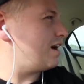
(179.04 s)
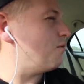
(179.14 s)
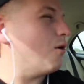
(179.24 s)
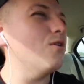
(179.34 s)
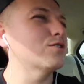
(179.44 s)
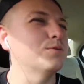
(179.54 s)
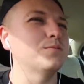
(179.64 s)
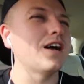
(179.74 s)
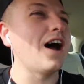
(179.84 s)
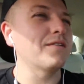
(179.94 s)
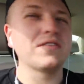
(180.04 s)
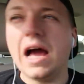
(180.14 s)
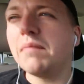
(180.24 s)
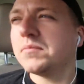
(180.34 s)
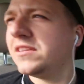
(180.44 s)
How awesome is that? I've
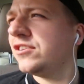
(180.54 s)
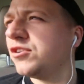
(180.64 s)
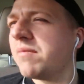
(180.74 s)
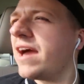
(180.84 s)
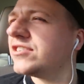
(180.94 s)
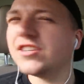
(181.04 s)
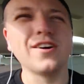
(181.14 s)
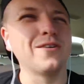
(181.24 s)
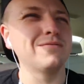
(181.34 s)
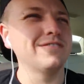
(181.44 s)
camped in New Mexico.